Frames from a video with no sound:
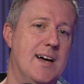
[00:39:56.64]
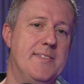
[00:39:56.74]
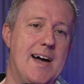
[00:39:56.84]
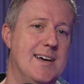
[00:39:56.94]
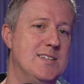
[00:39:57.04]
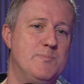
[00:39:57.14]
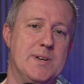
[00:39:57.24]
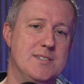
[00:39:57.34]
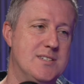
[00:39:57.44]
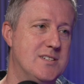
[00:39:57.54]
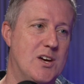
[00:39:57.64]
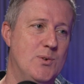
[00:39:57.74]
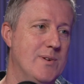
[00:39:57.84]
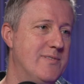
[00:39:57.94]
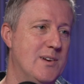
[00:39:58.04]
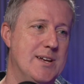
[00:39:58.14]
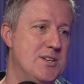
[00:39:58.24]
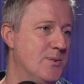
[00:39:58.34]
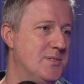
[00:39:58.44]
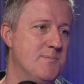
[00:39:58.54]
And that has been so
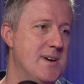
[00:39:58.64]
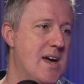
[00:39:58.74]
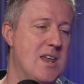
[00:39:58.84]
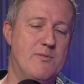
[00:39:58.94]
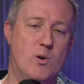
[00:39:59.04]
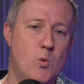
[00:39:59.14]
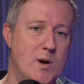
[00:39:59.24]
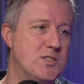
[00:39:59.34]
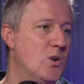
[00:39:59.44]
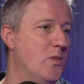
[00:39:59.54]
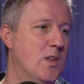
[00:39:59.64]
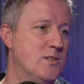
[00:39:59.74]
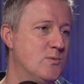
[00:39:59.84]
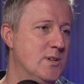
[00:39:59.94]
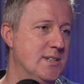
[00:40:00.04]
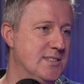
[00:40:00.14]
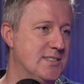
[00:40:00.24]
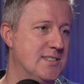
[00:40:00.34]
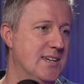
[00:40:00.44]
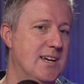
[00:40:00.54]
influential to me, and I've always got those
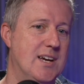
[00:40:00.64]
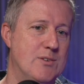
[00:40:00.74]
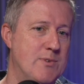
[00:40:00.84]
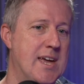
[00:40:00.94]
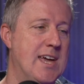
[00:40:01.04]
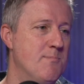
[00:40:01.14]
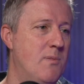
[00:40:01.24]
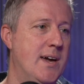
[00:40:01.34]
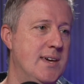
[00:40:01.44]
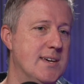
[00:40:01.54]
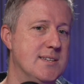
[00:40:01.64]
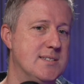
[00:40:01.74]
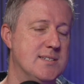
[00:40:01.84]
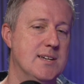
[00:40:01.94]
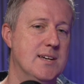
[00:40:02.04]
words ringing in my ears.